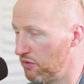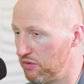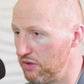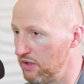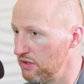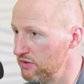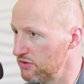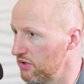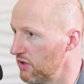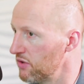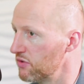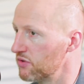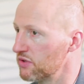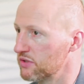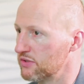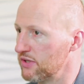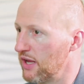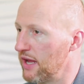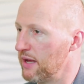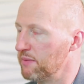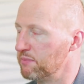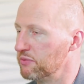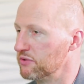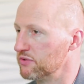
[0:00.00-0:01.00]
And there's other
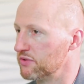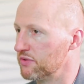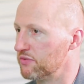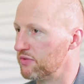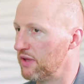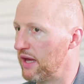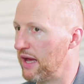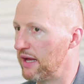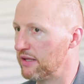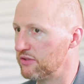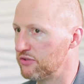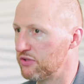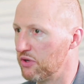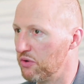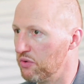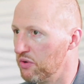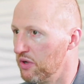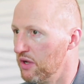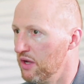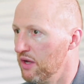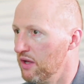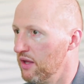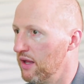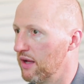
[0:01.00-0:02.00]
examples of that. So
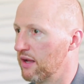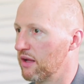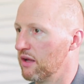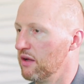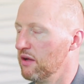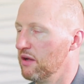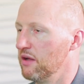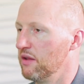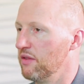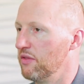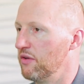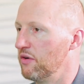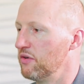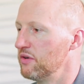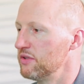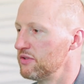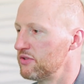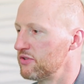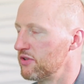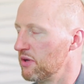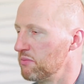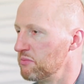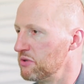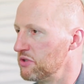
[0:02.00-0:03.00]
like there
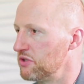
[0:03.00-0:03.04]
is some